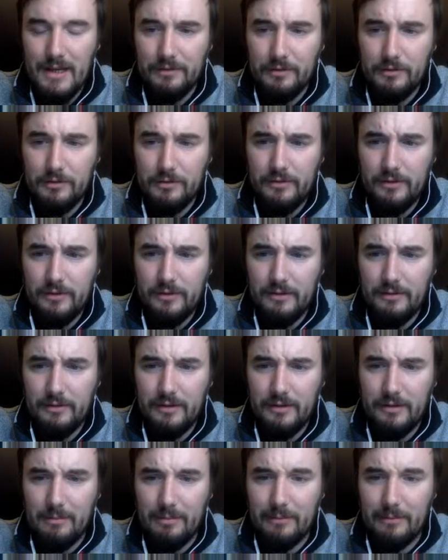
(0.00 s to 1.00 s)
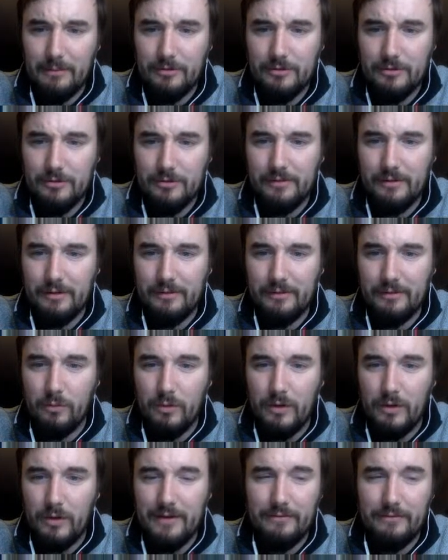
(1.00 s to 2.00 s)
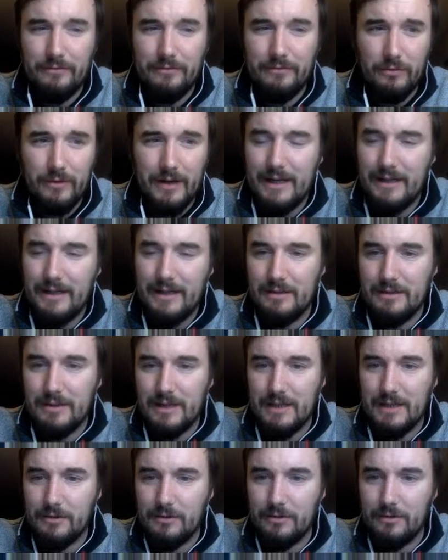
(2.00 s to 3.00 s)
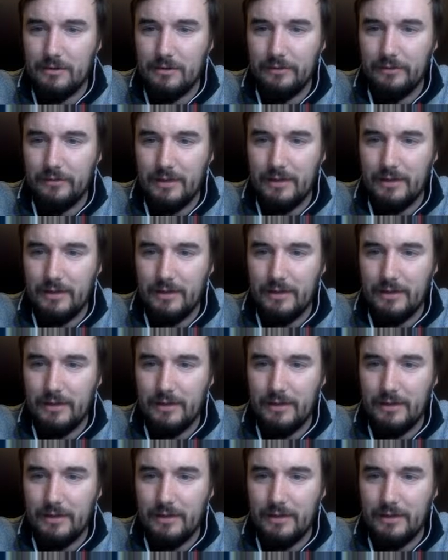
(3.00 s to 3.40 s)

it's interesting to see that bramble sharks have a wide variety of denticles.